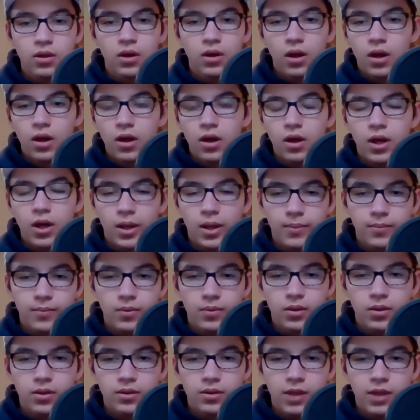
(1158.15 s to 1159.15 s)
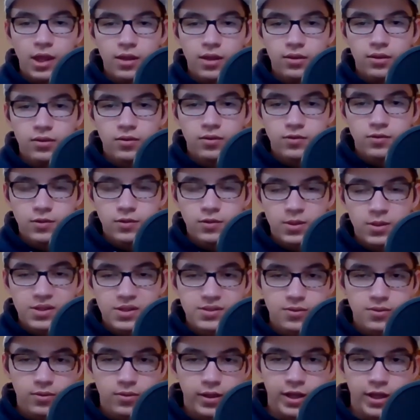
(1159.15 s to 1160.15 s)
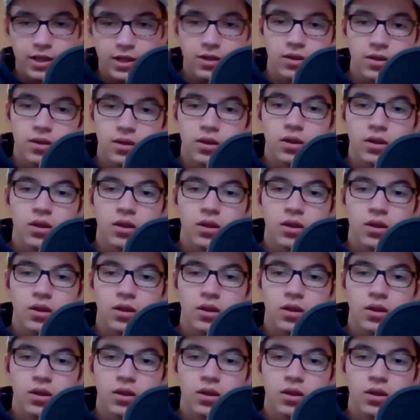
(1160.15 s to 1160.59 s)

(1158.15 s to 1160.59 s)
that YouTube thinks you'll like.